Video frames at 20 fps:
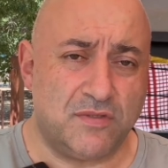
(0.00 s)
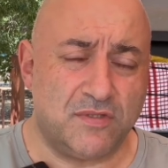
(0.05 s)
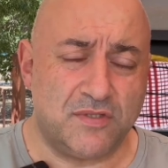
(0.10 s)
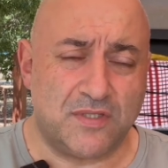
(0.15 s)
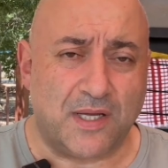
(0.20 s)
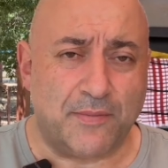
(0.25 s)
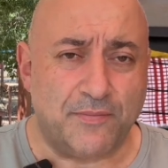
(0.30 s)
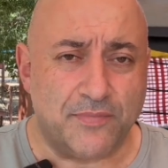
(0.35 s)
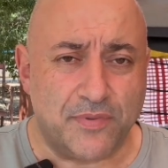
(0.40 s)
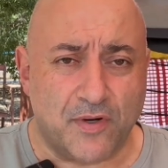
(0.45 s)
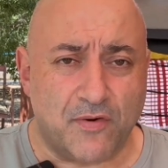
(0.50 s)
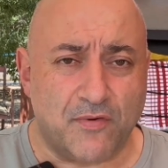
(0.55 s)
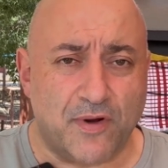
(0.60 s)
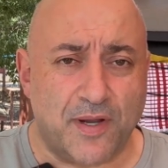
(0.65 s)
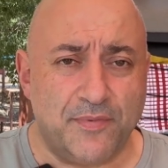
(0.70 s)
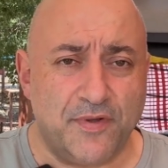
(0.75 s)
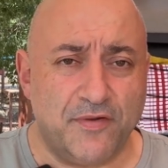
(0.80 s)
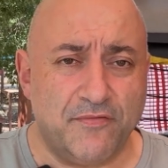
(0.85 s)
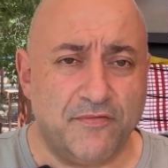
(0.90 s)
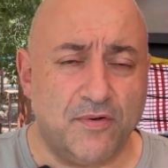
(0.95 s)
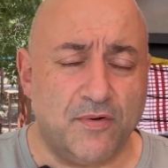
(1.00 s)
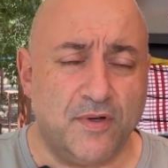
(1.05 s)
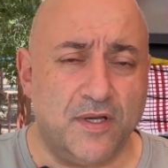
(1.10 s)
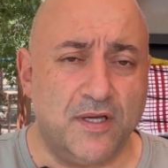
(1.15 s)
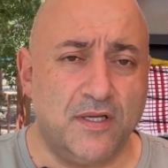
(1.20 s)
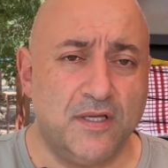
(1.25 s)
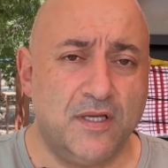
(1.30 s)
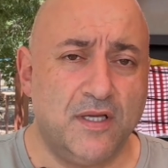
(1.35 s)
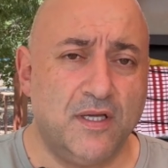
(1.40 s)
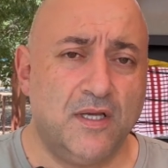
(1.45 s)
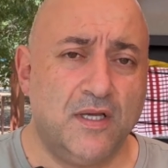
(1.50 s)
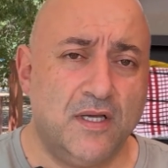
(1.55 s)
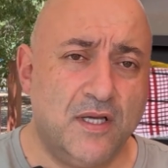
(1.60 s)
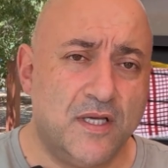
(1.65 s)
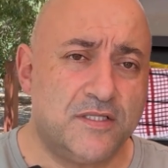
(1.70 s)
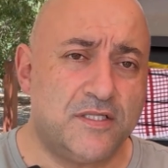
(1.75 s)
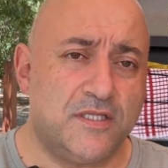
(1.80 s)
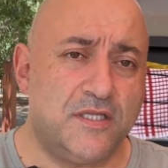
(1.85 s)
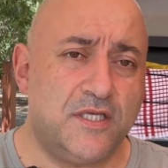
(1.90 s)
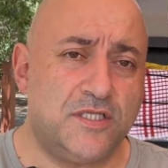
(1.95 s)
dumping crap everywhere.
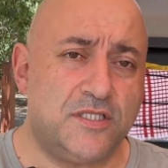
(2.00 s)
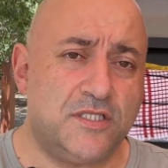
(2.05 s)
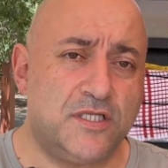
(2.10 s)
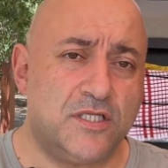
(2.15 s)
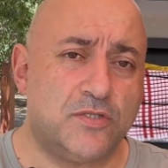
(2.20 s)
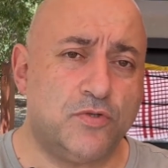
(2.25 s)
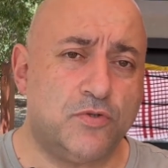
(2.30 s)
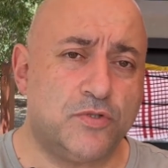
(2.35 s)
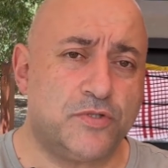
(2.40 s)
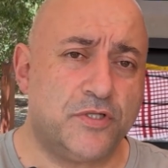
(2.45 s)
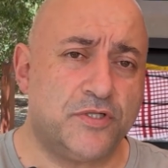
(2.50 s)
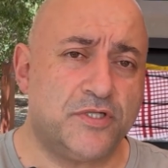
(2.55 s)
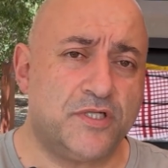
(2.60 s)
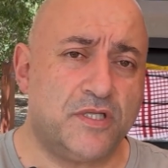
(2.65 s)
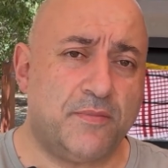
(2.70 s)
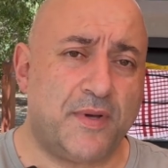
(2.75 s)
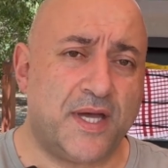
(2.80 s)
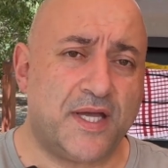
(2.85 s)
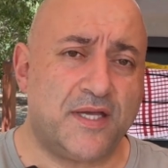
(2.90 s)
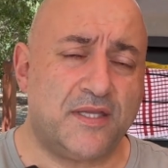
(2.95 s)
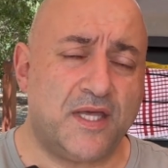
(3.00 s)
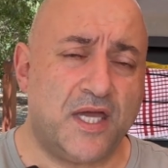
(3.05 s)
So this just hooks onto the back of the